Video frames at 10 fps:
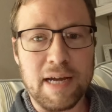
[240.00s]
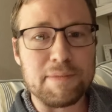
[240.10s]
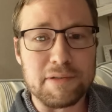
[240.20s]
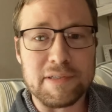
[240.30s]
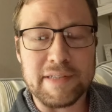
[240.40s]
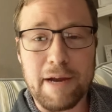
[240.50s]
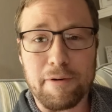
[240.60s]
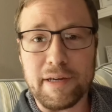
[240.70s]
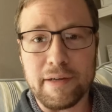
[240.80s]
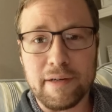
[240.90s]
times are
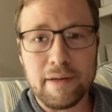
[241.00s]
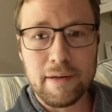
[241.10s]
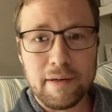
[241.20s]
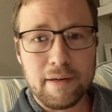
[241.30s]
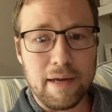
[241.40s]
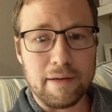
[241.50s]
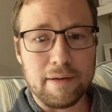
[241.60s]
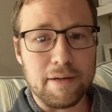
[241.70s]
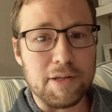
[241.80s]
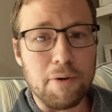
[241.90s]
scary, and,
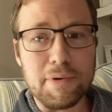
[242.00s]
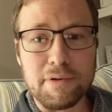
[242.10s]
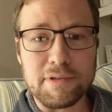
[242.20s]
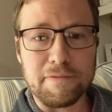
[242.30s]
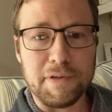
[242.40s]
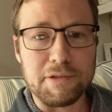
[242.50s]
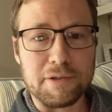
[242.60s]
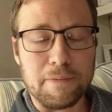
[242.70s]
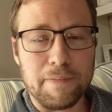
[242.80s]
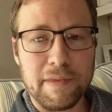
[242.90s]
and no one knows the
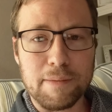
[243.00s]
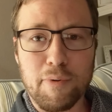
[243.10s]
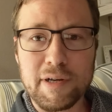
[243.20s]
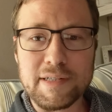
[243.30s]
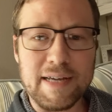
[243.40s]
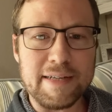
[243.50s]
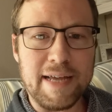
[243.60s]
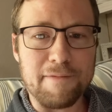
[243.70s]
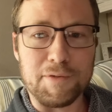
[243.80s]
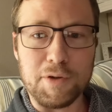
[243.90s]
future. And the point is not to
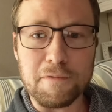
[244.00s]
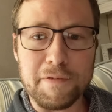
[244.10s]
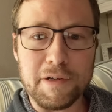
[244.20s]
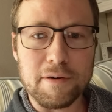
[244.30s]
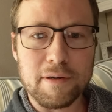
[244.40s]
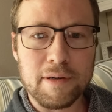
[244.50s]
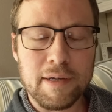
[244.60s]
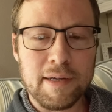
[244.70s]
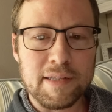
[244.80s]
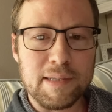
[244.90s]
have no fear.
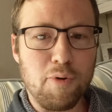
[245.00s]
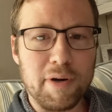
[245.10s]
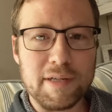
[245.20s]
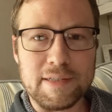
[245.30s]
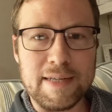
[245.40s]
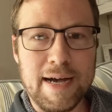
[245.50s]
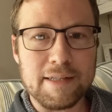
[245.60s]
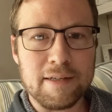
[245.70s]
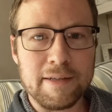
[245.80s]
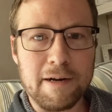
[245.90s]
The point is not
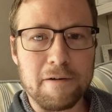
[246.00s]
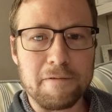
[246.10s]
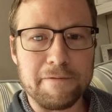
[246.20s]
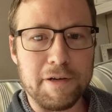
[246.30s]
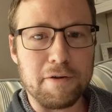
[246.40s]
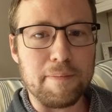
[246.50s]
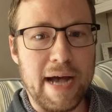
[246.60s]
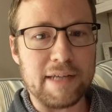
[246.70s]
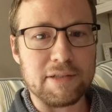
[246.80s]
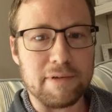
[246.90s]
to let our fear
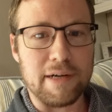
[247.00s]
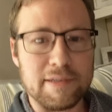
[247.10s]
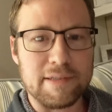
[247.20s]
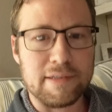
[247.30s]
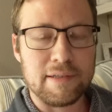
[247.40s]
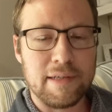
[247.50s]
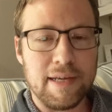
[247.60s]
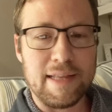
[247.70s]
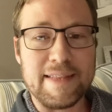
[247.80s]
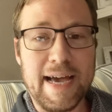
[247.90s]
master us.
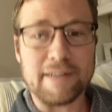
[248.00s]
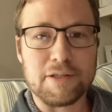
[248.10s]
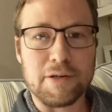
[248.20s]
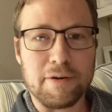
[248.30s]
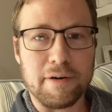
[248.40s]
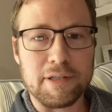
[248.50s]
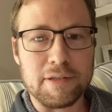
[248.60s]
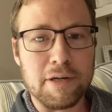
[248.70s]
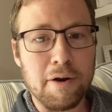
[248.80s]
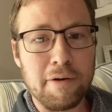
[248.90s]
And that is courage.
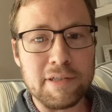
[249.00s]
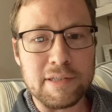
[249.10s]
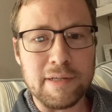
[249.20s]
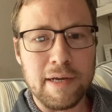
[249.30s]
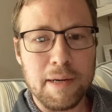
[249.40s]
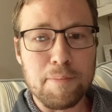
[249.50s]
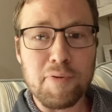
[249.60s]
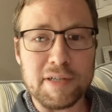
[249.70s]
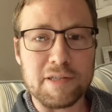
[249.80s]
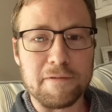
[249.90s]
Courage is
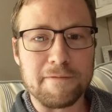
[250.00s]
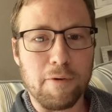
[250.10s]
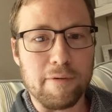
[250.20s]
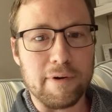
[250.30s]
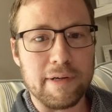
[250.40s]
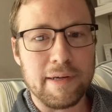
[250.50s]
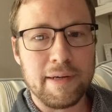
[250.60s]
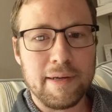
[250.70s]
pressing forward,